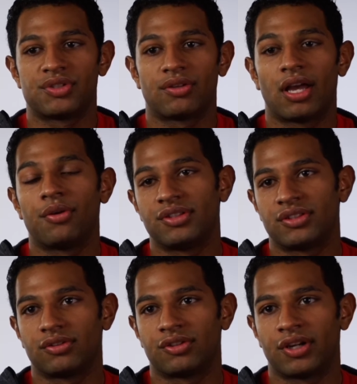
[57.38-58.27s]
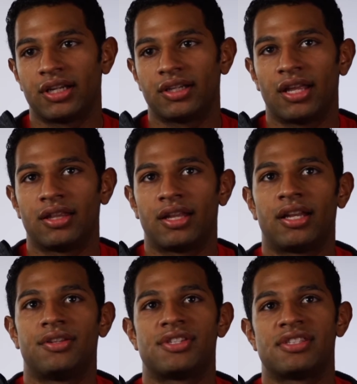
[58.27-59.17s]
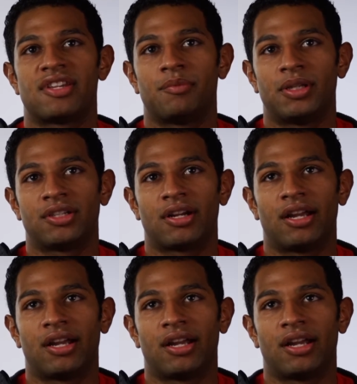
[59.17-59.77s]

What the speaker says: So that was great, and then since I've been here,